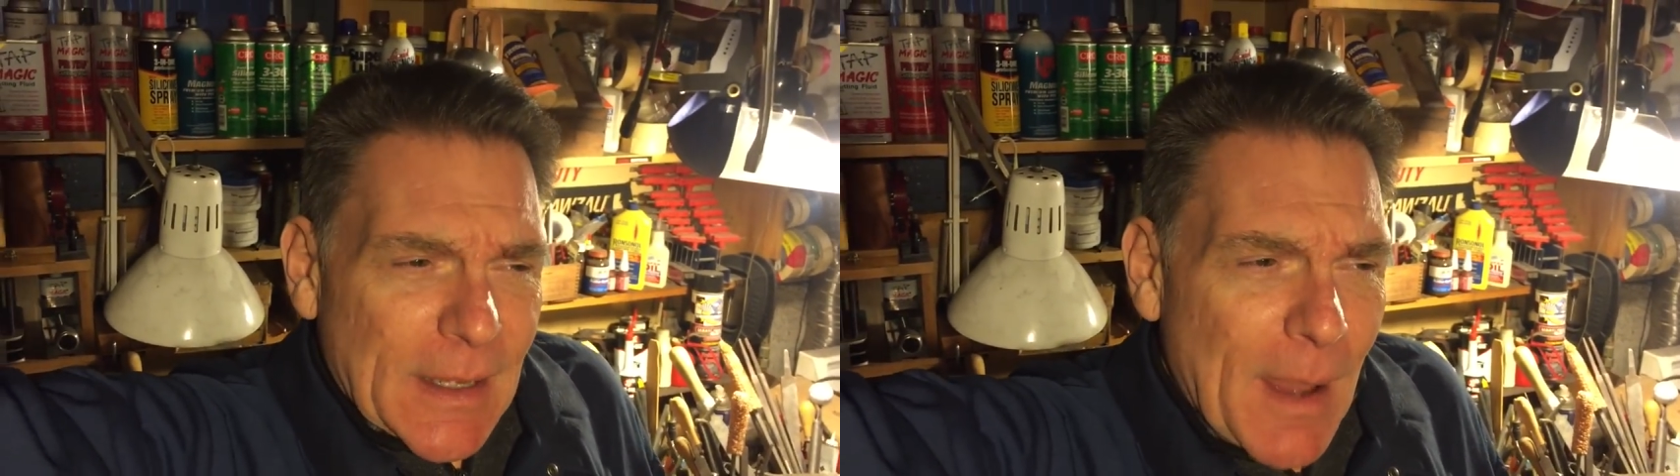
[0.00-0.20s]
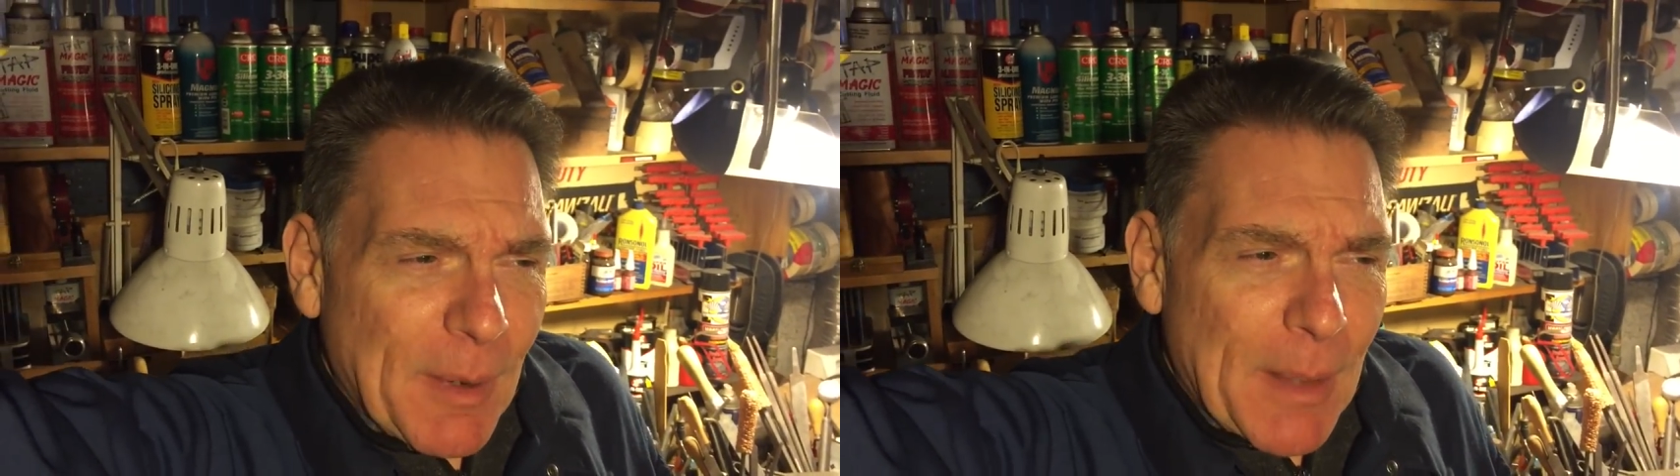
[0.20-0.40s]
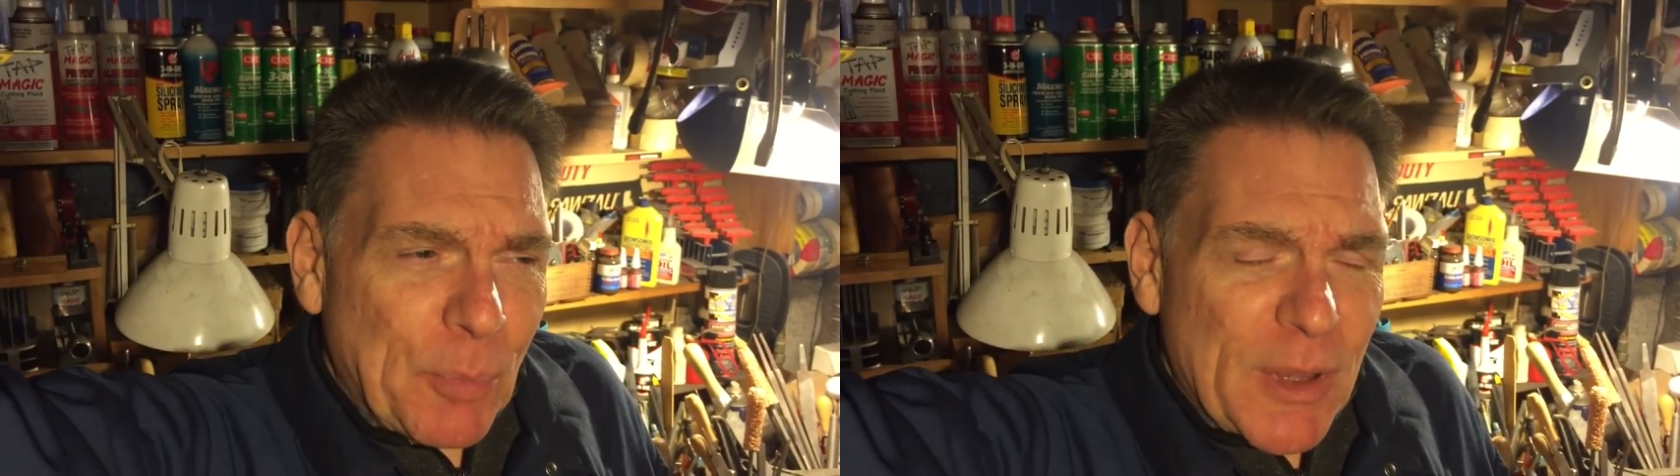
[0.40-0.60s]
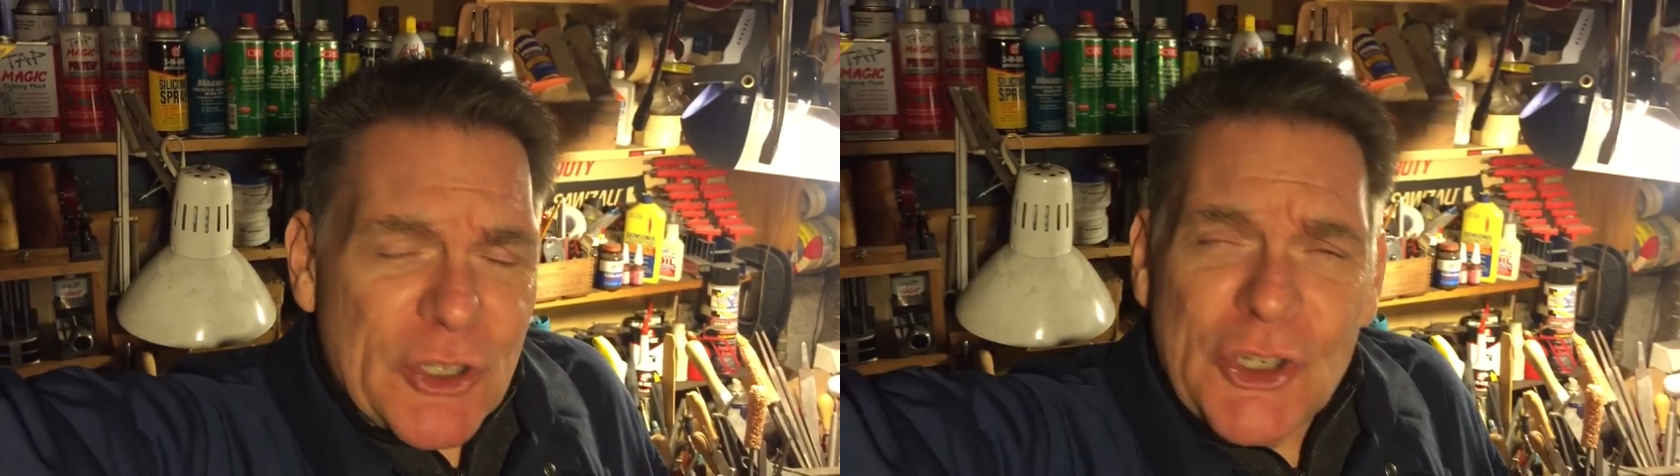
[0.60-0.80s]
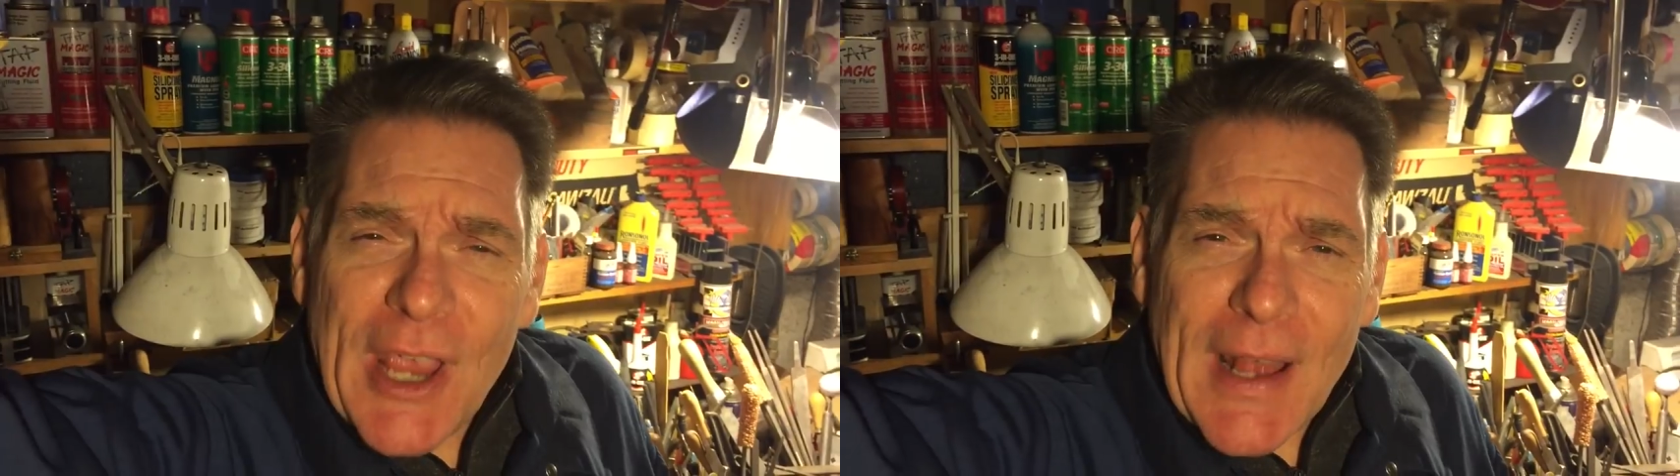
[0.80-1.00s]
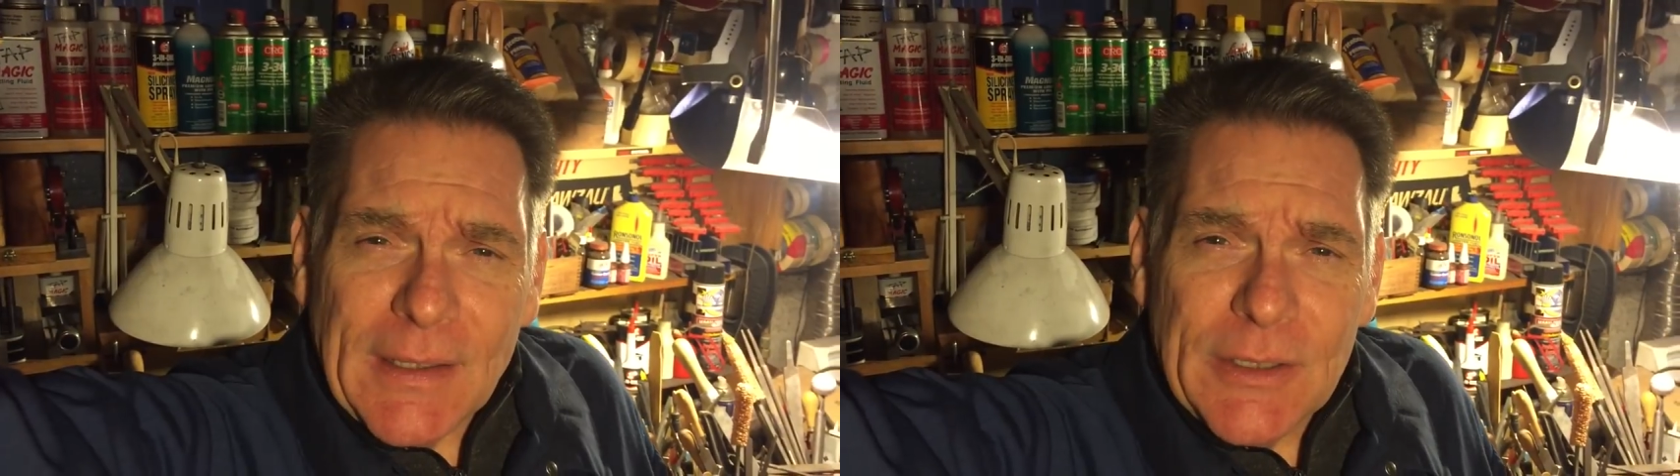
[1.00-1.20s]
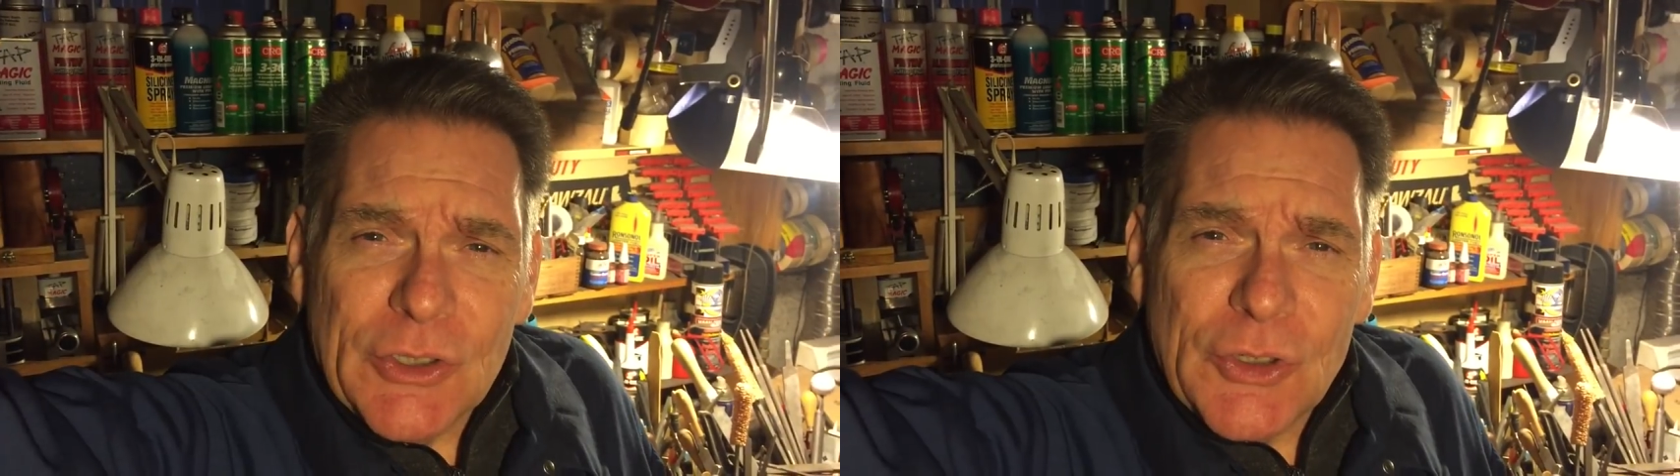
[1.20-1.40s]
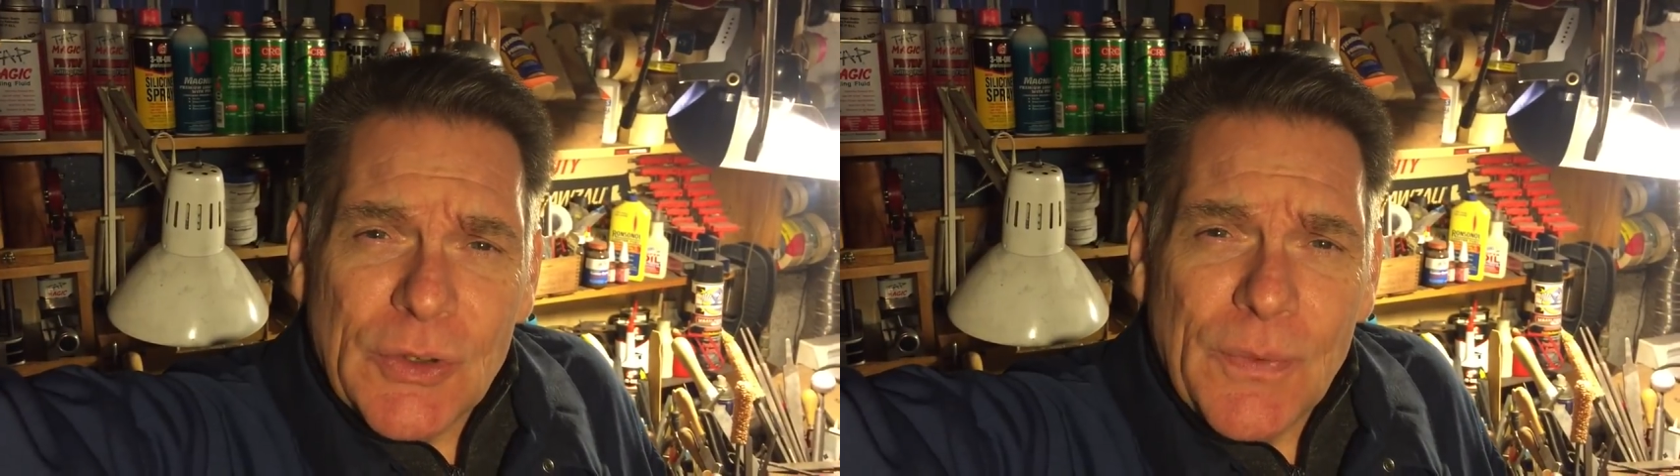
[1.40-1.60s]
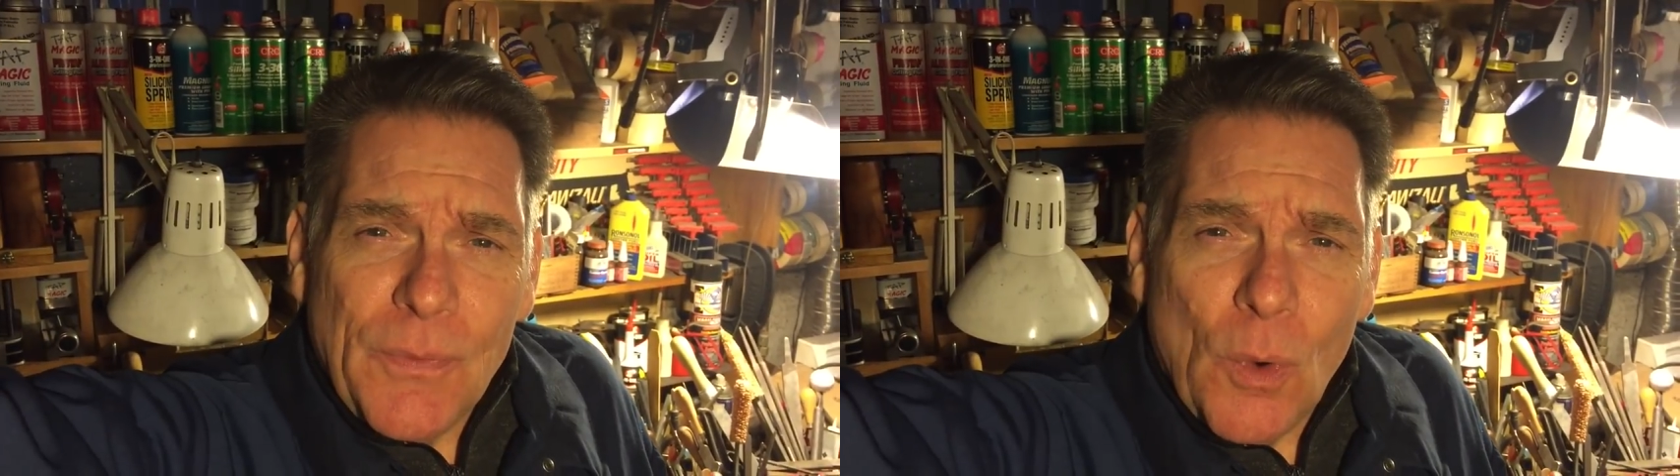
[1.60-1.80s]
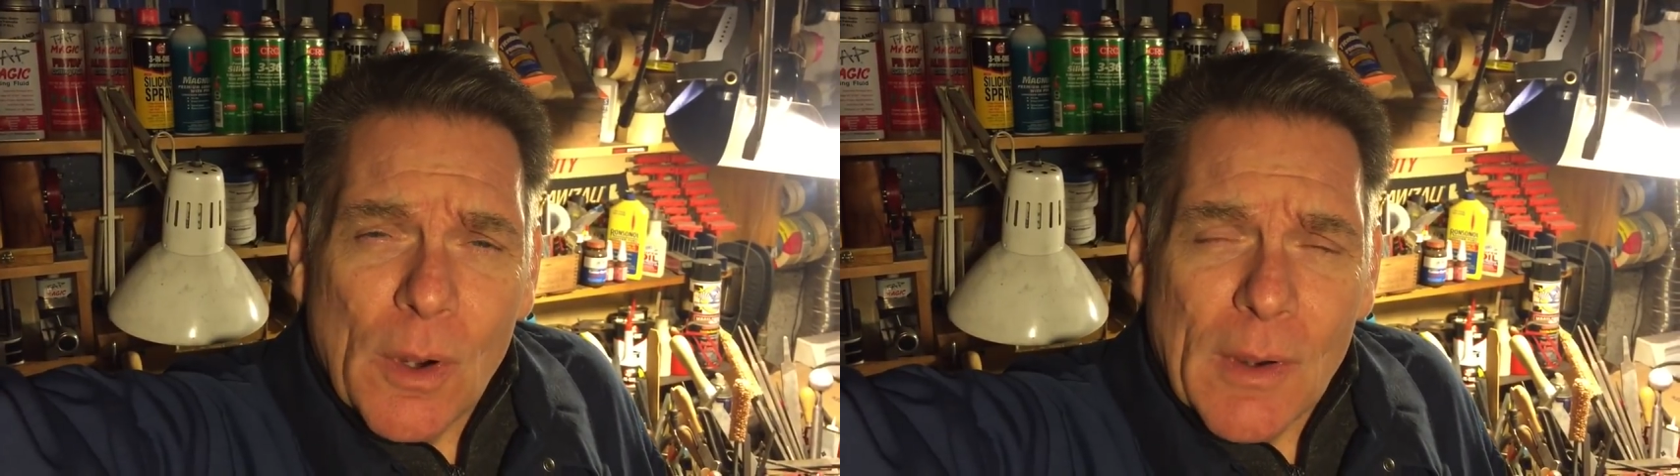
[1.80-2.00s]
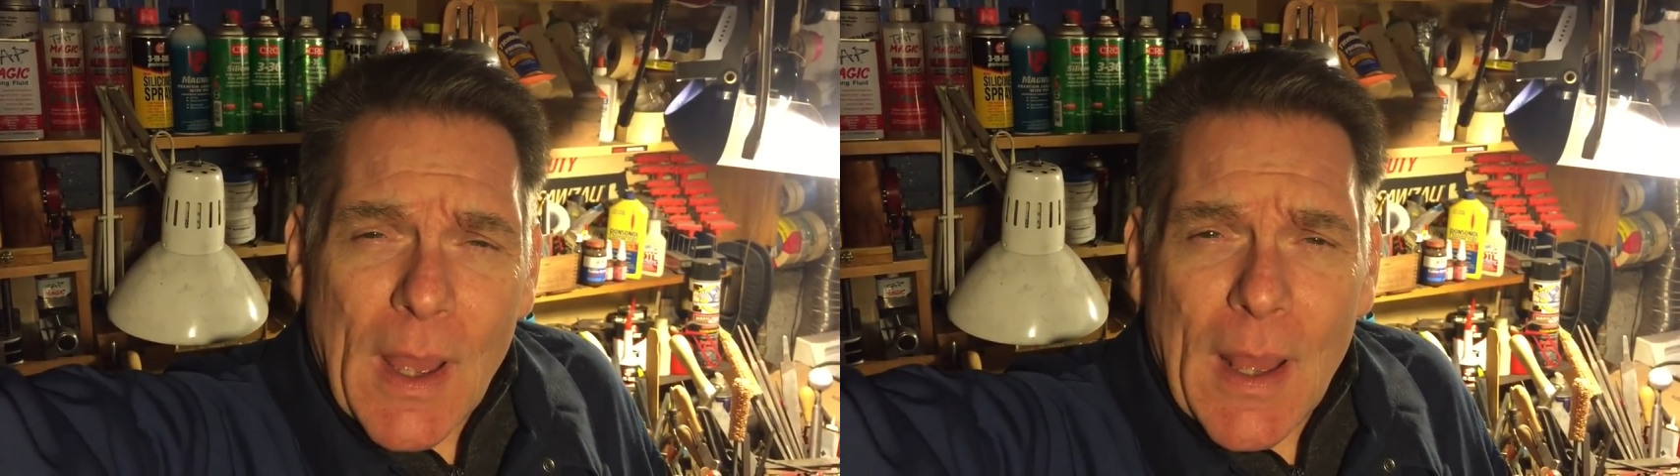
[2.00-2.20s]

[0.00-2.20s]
coming up with a challenge for.